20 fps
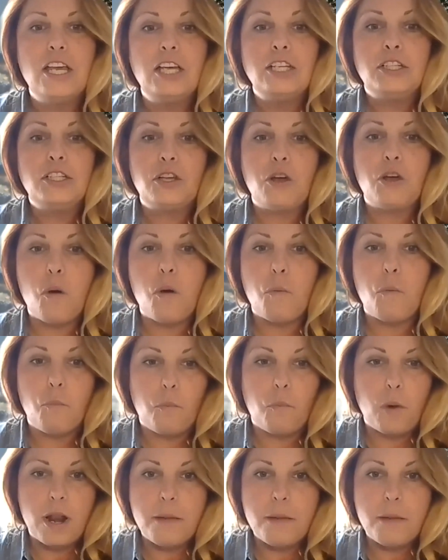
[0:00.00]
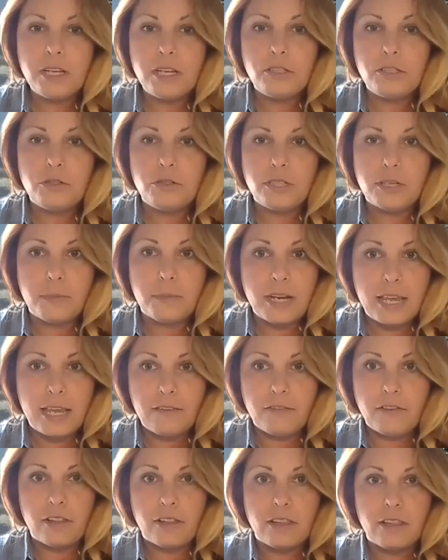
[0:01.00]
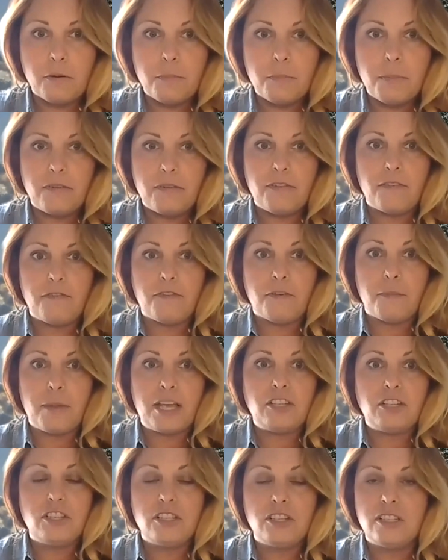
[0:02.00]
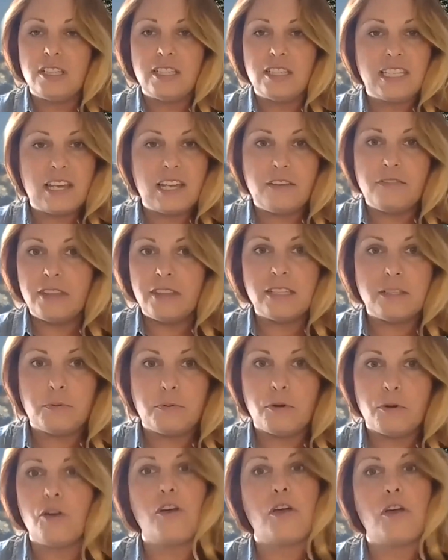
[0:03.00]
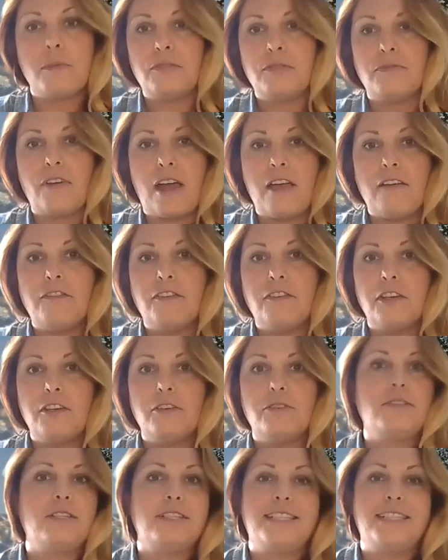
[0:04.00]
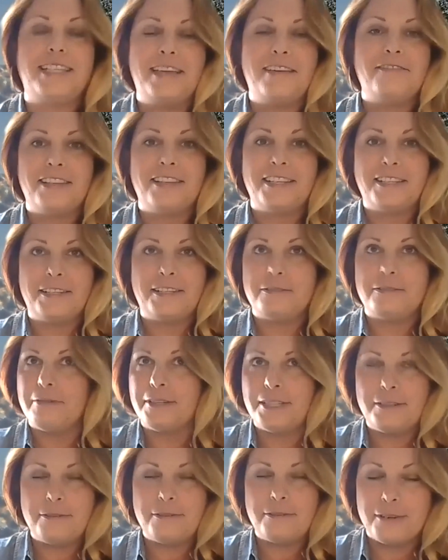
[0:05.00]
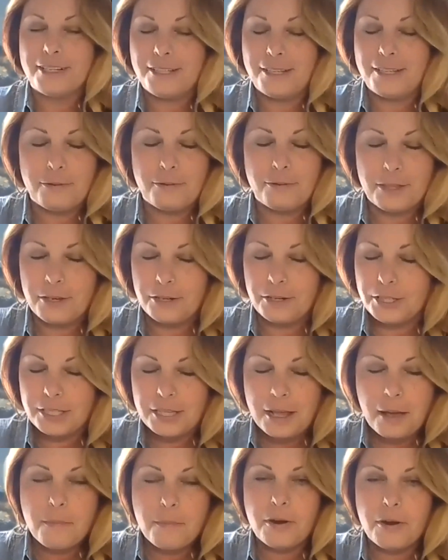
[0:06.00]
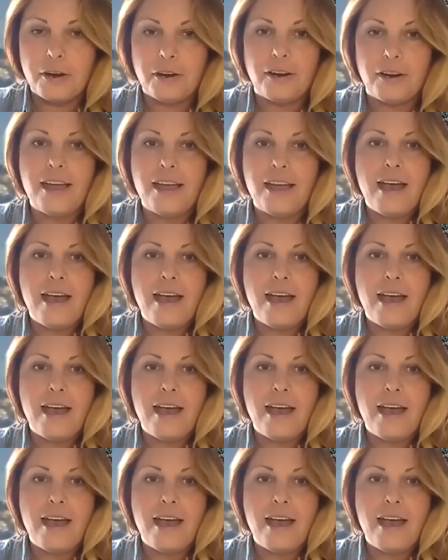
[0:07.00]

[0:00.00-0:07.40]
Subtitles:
So what I'm going to do is I'm going to give you a little bit of information to see if this program is right for you, to see if this is what you want to do with your summer.